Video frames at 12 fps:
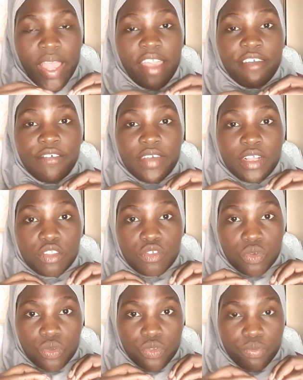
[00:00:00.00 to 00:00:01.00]
I felt
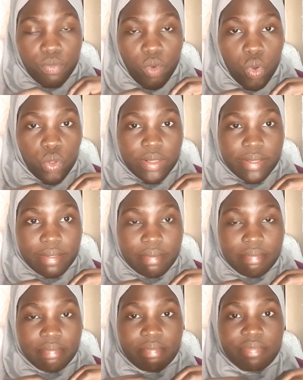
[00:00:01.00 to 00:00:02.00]
so small.
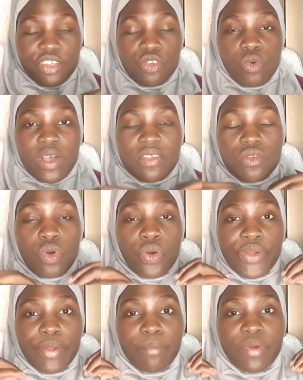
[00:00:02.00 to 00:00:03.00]
It was
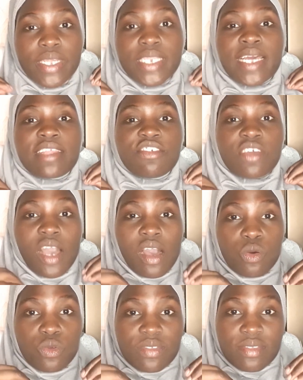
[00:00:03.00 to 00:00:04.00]
horrible in that
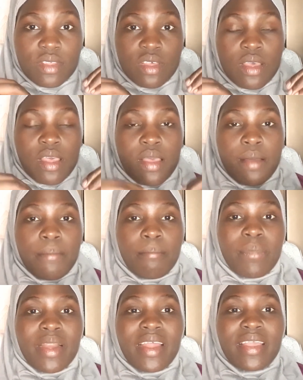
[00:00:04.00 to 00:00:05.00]
house.
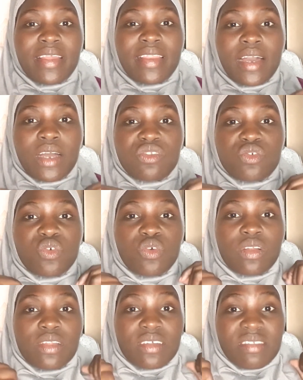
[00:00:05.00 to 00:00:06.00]
But again, I had to
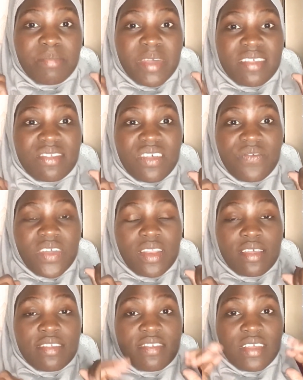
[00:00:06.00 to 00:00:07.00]
collect myself and
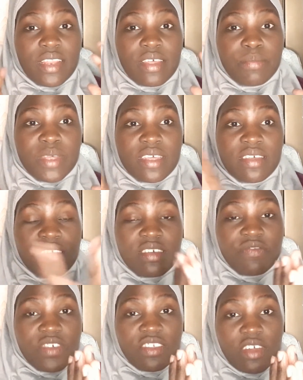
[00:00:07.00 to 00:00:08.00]
I said, let me
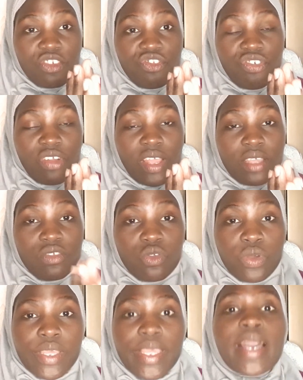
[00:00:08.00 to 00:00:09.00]
give it a try. So
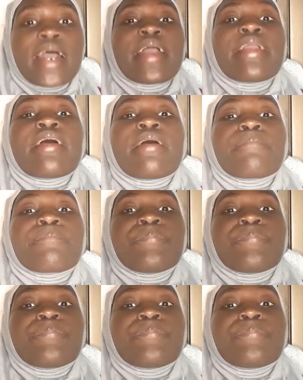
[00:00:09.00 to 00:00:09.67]
here I am.